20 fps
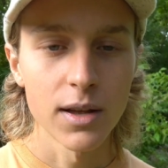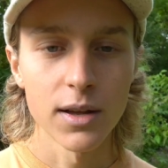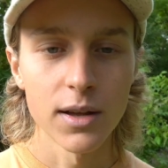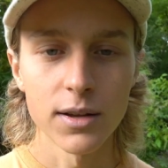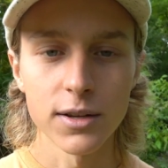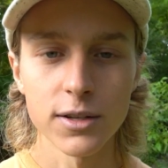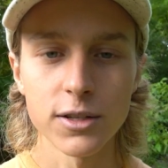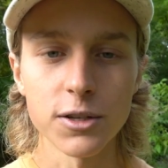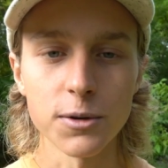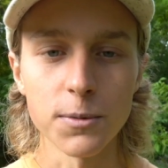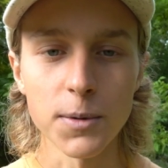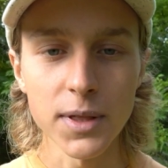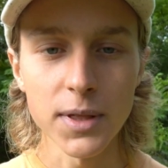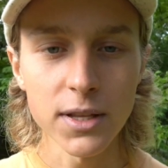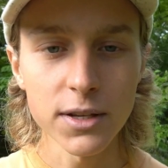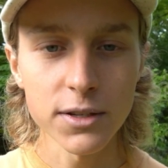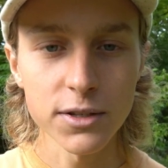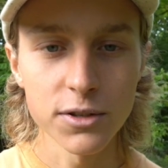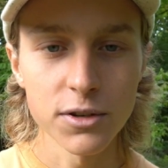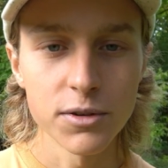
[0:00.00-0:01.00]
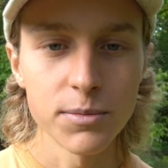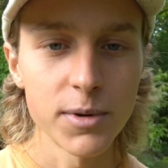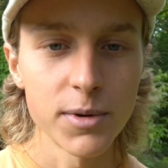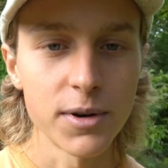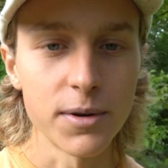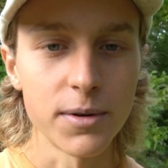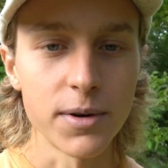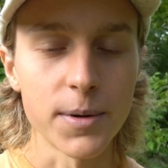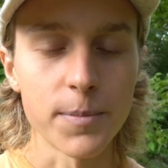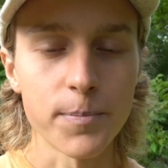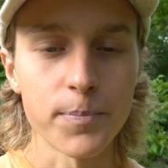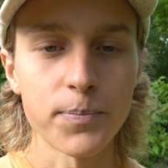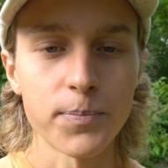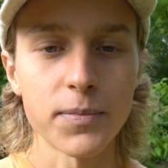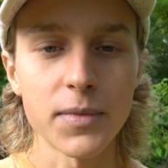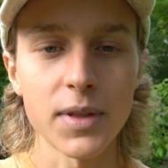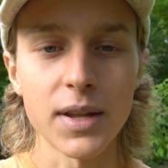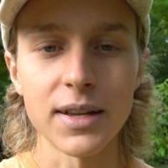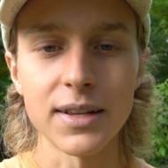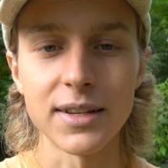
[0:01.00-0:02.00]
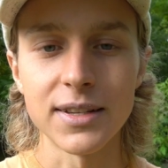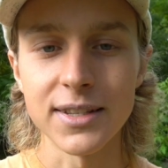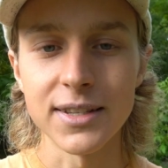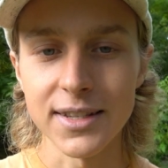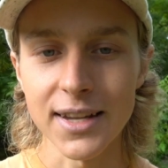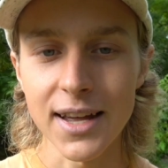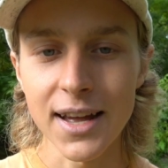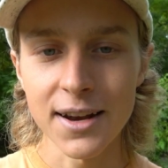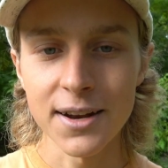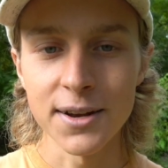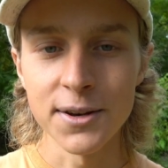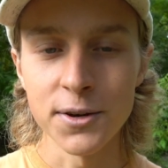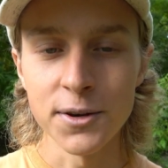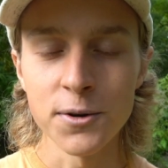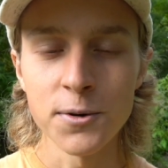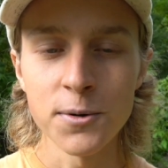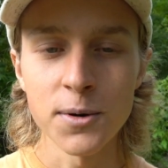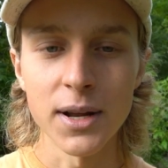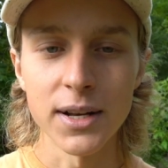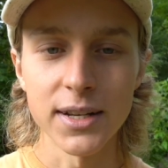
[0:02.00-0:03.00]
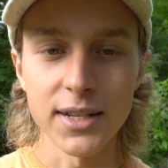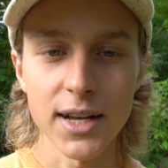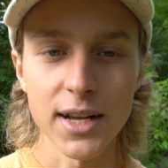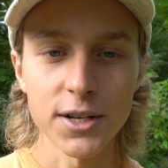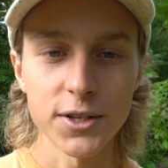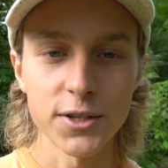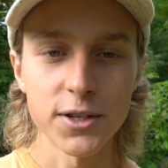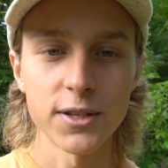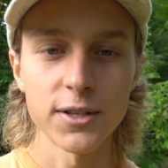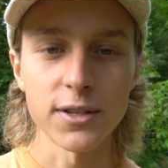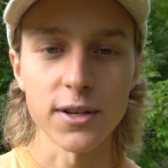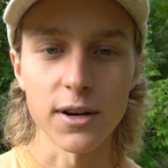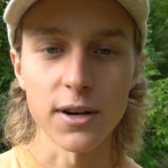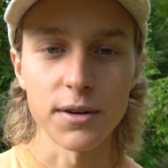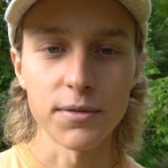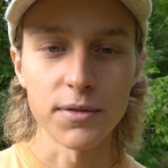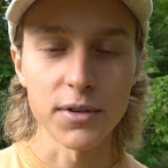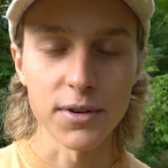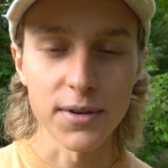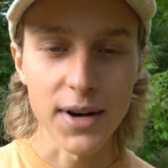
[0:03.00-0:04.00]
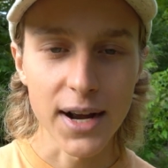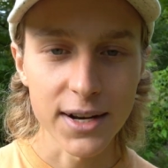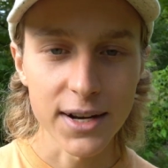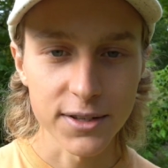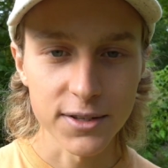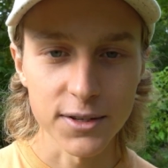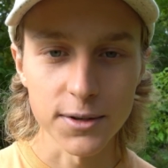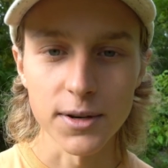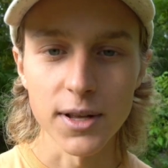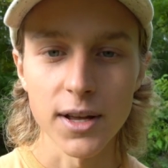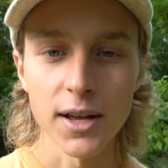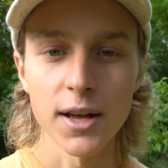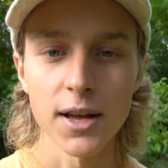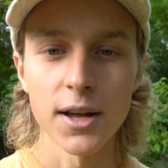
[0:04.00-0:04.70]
So with this new moon, set new intentions of gratitude.